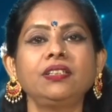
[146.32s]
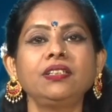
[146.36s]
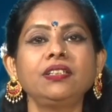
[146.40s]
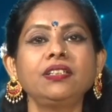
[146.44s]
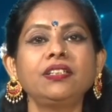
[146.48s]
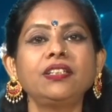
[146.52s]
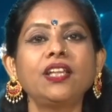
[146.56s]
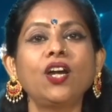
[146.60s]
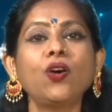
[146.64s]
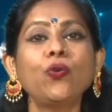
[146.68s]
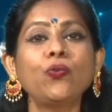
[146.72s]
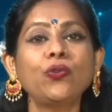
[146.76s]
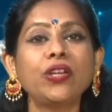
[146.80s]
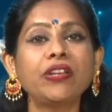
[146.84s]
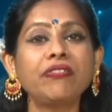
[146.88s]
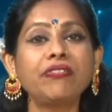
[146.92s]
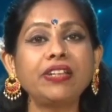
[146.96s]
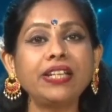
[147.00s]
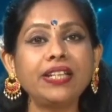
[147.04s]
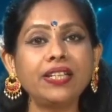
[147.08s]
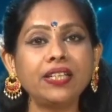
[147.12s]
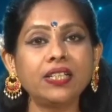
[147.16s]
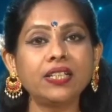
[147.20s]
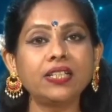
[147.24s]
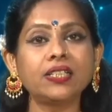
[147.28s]
Now we
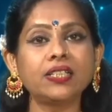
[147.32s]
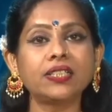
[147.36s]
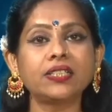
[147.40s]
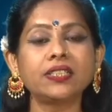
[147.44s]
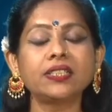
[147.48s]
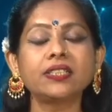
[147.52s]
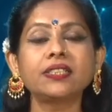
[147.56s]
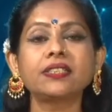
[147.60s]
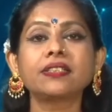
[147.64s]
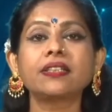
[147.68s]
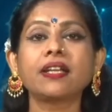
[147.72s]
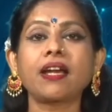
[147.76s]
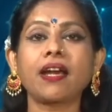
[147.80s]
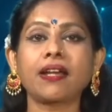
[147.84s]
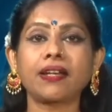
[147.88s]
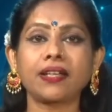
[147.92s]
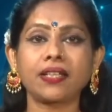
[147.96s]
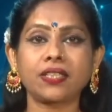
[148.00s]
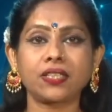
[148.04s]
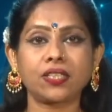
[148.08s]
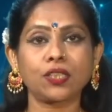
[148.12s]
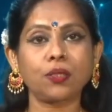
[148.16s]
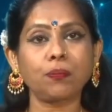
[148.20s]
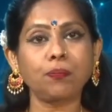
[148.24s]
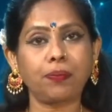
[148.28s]
will learn
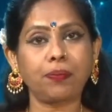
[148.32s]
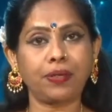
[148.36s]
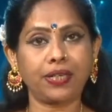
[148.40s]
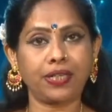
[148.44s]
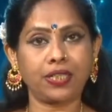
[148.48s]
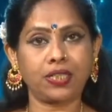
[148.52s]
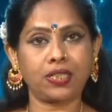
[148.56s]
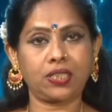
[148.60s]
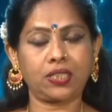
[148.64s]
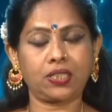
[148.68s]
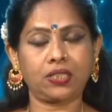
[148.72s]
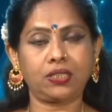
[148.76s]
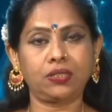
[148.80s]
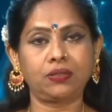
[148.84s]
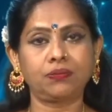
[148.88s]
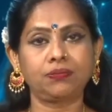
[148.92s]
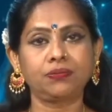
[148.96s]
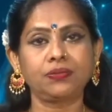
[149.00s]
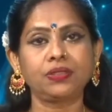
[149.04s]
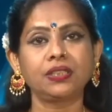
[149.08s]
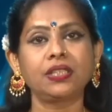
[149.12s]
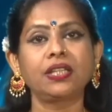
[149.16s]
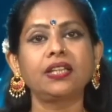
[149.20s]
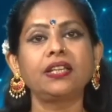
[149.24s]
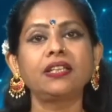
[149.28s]
character printer.
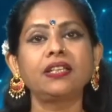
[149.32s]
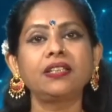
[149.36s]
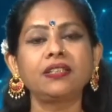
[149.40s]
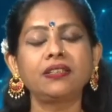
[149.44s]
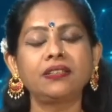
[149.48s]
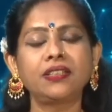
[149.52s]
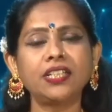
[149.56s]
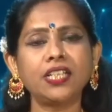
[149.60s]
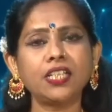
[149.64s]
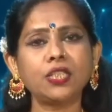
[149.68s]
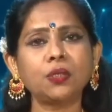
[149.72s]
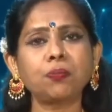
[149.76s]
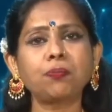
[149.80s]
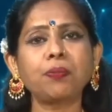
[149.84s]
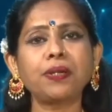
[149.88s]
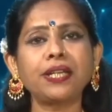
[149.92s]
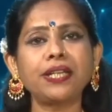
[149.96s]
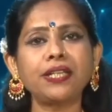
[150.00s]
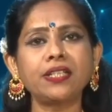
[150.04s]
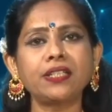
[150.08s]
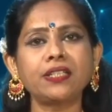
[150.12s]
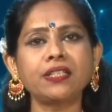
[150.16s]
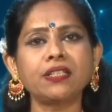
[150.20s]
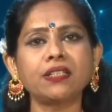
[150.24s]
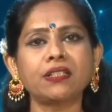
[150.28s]
In these
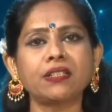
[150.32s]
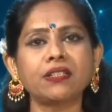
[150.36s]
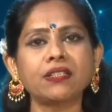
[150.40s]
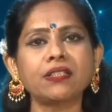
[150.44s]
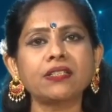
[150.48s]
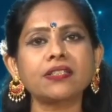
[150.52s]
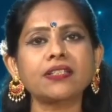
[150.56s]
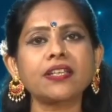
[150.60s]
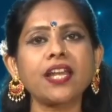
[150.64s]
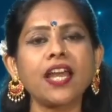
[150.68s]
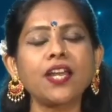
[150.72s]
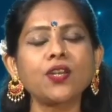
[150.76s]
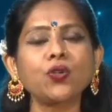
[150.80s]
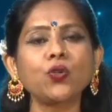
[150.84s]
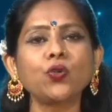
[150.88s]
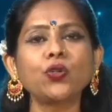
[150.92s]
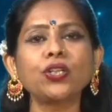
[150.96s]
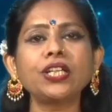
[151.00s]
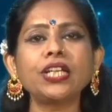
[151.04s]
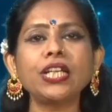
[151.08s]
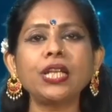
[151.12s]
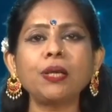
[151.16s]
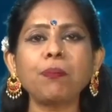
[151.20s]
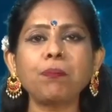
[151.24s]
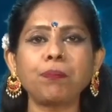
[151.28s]
printers can
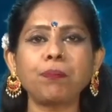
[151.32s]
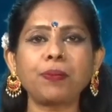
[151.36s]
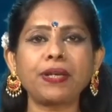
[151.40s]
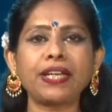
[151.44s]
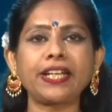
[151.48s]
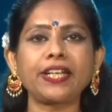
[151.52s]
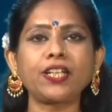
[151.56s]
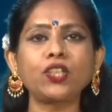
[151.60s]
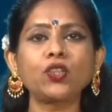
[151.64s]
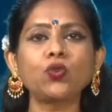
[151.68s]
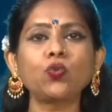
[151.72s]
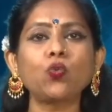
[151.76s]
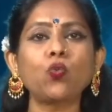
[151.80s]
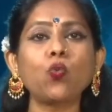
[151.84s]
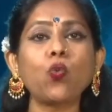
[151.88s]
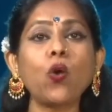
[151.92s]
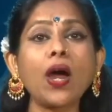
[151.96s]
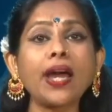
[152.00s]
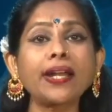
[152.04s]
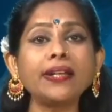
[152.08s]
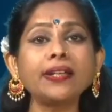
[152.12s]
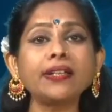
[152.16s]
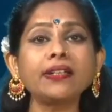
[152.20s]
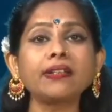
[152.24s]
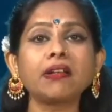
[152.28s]
only print
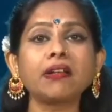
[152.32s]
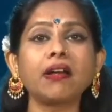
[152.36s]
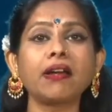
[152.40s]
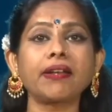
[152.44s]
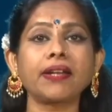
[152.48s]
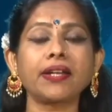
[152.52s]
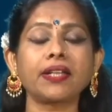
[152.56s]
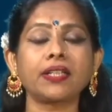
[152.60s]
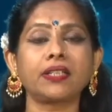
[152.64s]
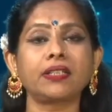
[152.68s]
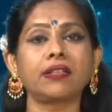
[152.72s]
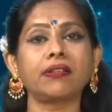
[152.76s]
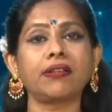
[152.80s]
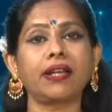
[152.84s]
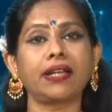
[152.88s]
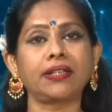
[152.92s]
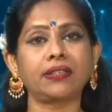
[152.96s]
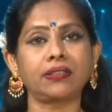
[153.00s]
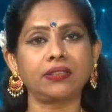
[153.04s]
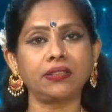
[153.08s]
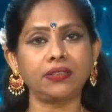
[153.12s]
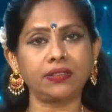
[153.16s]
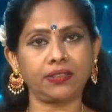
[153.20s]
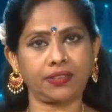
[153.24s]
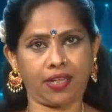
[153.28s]
one character at
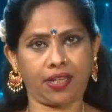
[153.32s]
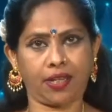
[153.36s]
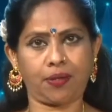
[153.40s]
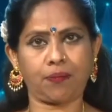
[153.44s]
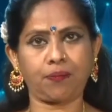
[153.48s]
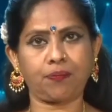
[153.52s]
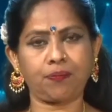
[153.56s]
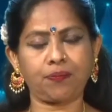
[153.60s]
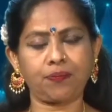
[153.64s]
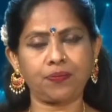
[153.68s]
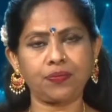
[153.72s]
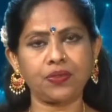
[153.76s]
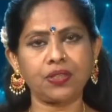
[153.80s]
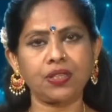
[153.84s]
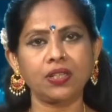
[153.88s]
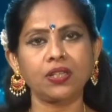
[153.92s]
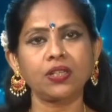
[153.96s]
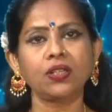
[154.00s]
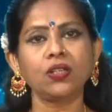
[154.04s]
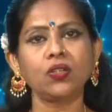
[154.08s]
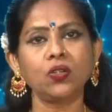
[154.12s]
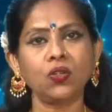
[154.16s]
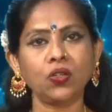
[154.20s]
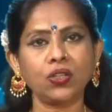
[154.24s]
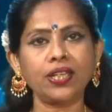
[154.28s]
a time.
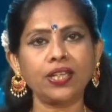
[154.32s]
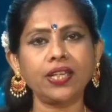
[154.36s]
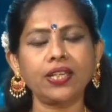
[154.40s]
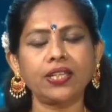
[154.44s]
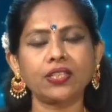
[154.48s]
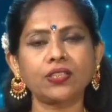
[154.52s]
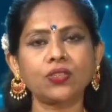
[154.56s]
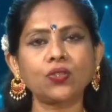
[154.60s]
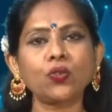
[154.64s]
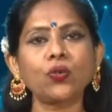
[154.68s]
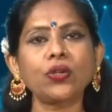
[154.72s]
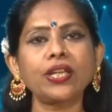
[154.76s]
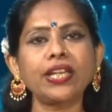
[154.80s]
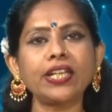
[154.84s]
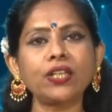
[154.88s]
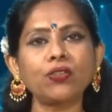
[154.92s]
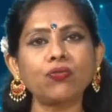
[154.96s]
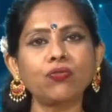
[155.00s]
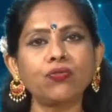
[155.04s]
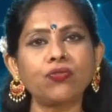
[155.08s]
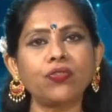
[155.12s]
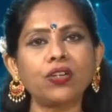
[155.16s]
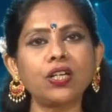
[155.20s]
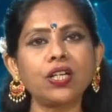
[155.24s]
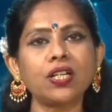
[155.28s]
Okay, so it
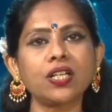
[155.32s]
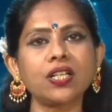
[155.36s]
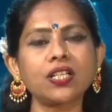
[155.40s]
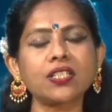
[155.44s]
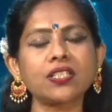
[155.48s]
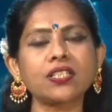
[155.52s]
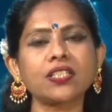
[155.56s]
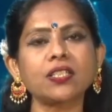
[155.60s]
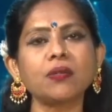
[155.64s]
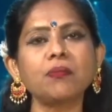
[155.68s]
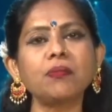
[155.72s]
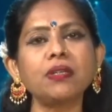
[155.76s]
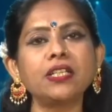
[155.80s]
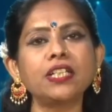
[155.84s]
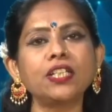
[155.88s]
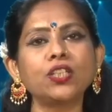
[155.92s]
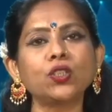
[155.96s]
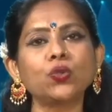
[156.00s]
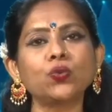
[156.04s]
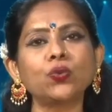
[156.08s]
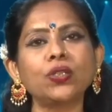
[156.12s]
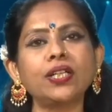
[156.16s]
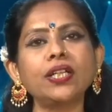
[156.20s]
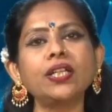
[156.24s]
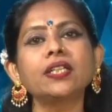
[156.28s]
works similar
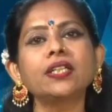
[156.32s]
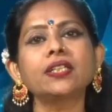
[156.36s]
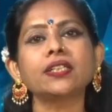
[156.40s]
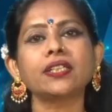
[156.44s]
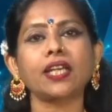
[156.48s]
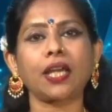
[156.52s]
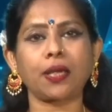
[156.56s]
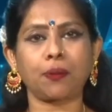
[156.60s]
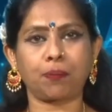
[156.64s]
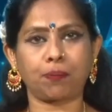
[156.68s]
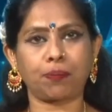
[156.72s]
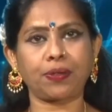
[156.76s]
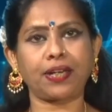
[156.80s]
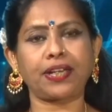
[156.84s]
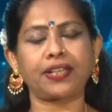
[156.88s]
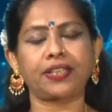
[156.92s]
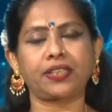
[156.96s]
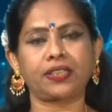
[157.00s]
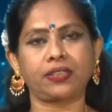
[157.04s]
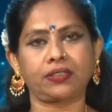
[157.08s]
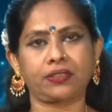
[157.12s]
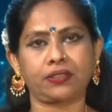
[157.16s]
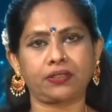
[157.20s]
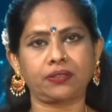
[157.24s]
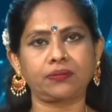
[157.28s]
to a
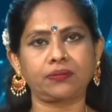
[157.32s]
typewriter.